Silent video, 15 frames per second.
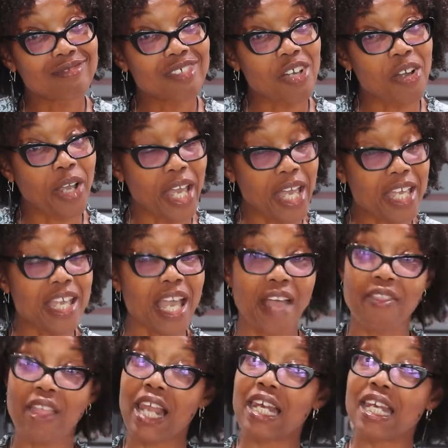Okay,
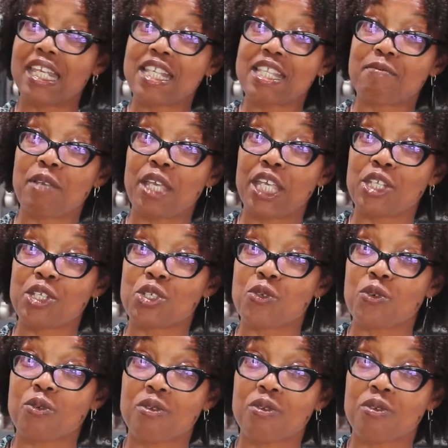and that leads me into